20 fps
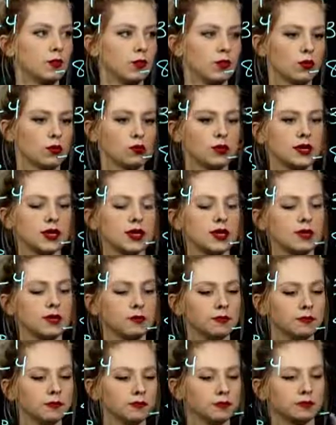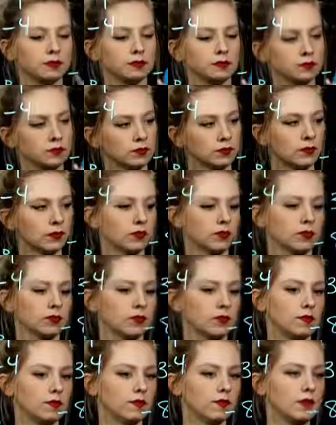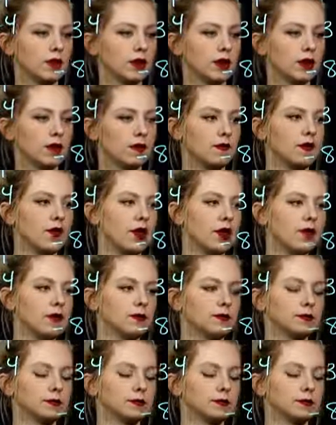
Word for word: 3, negative 8